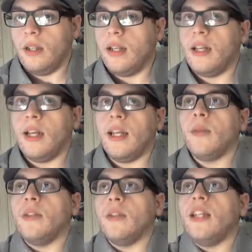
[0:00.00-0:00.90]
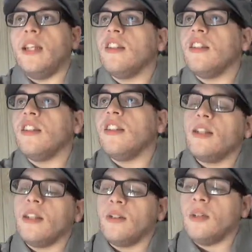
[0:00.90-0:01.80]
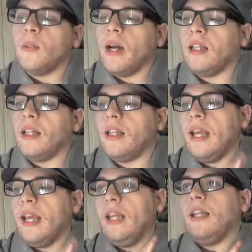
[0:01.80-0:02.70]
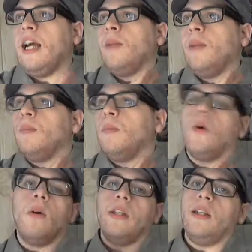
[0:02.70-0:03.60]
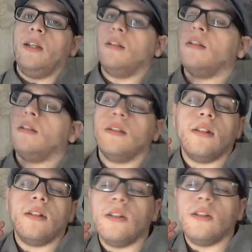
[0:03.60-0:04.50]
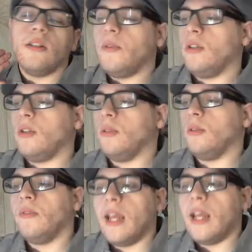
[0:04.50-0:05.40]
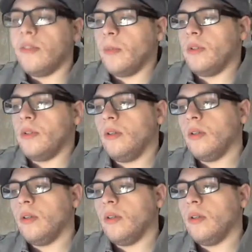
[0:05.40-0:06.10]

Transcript: And I was instantly hooked since I saw the pilot, and I'm all in. Love the show, love every episode.